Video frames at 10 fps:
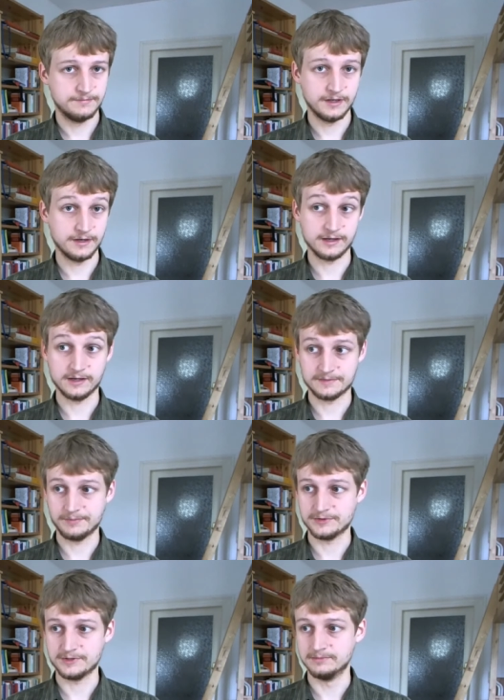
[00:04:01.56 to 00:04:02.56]
and I guess
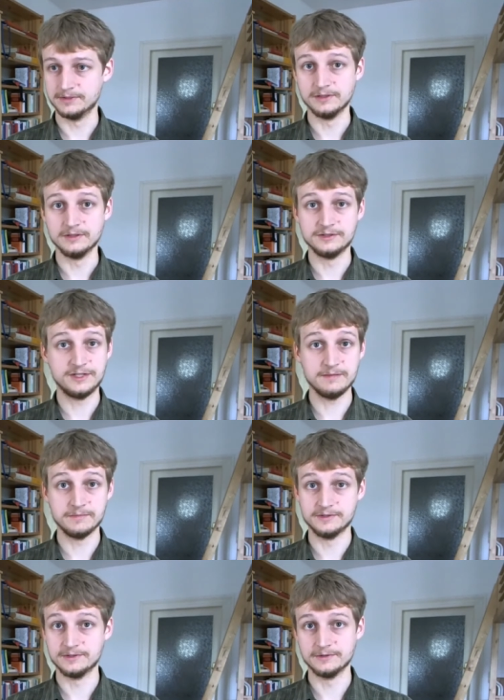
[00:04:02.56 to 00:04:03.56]
possibly
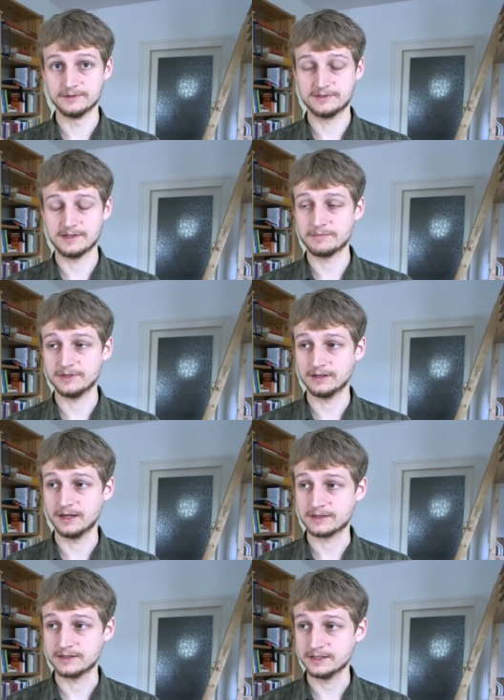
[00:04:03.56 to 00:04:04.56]
demons or something
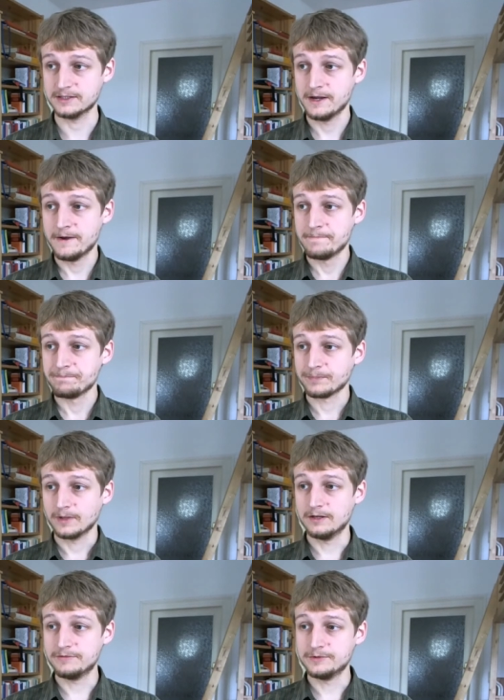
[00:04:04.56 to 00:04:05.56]
like that.
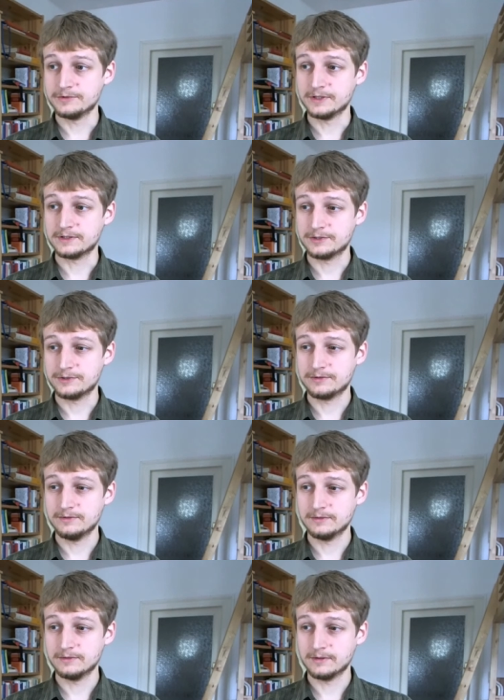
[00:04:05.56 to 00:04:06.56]
And if you dig,
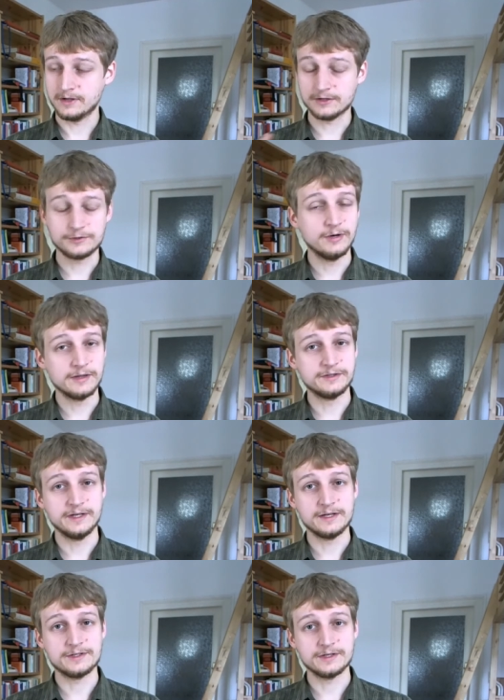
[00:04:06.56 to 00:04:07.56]
there are 2 other
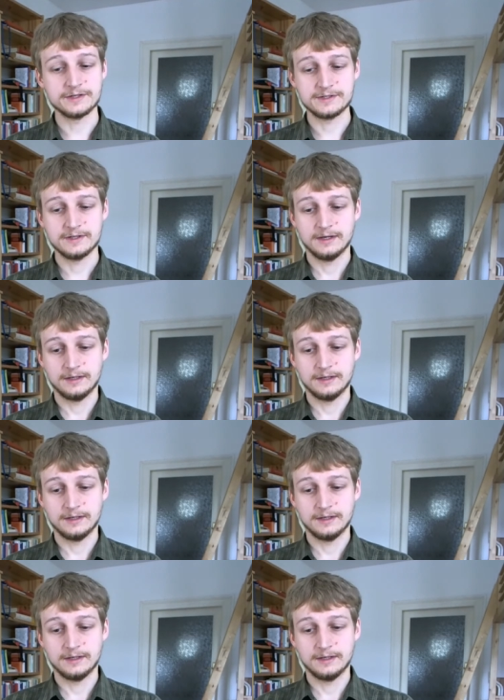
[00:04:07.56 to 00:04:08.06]
dangers.